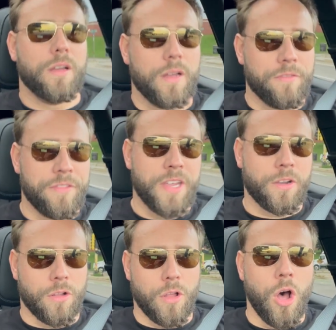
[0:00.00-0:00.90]

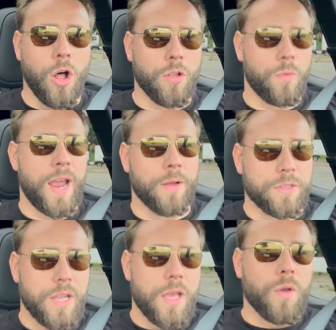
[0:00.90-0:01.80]
vehicle all
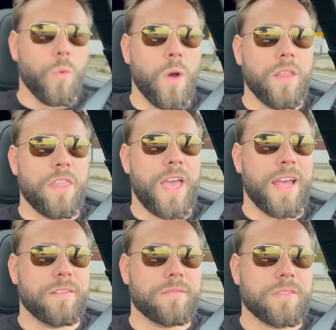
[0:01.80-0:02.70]
around. One
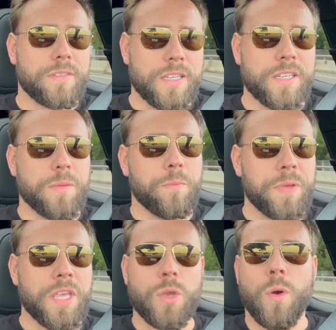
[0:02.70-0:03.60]
that doesn't
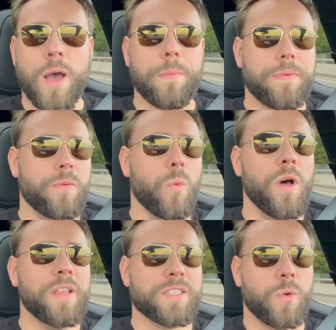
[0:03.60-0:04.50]
beat you up,
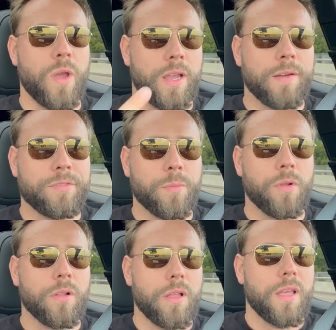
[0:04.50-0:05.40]
one that's quite
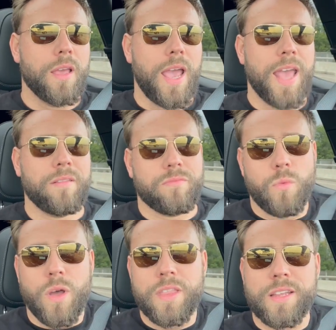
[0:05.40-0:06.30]
comfortable, and
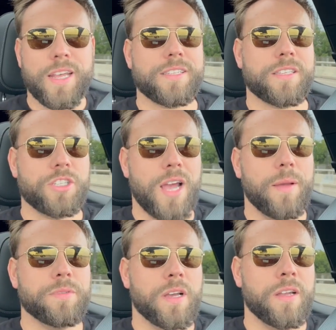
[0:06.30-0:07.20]
one that gets the job done